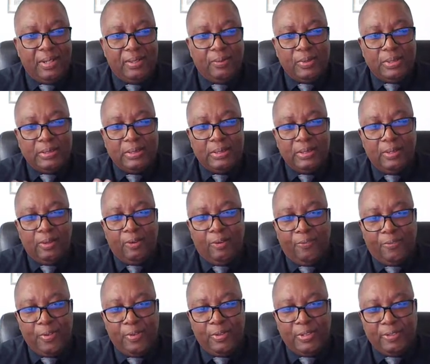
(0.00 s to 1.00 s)
that there was
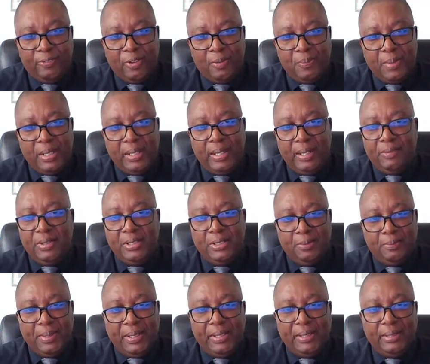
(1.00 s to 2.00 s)
no future for me here
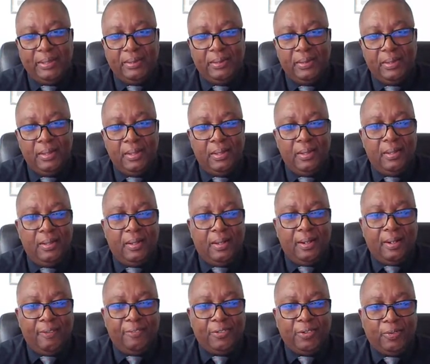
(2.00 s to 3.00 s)
in Jamaica.
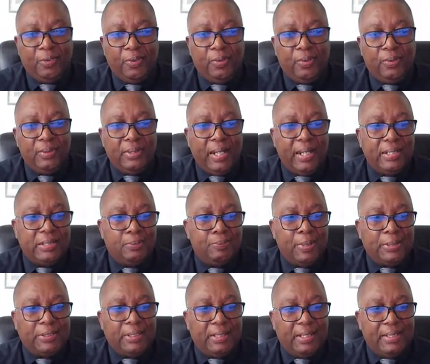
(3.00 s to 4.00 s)
After all, I had
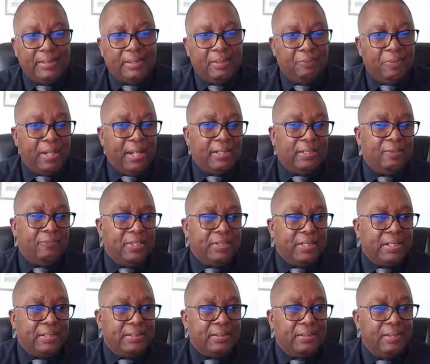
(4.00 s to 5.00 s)
specialized in reactor
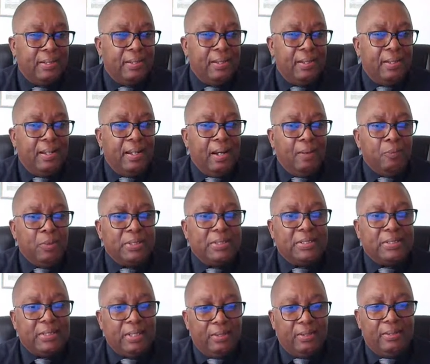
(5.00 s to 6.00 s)
physics and
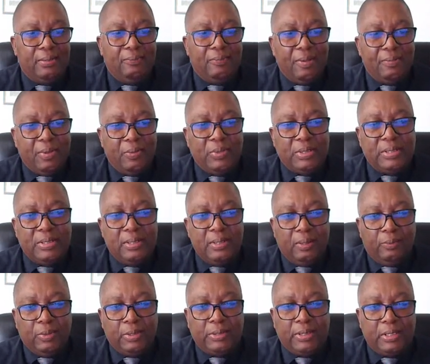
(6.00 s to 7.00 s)
was certain that there was
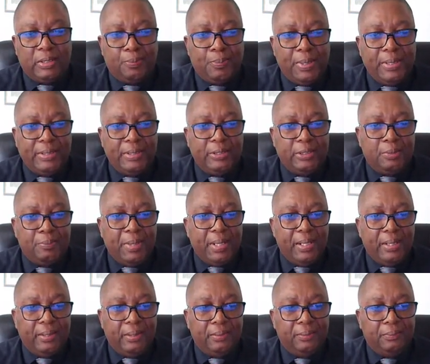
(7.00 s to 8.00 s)
no such piece in
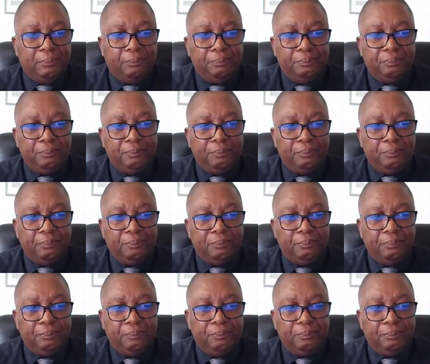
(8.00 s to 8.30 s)
Jamaica.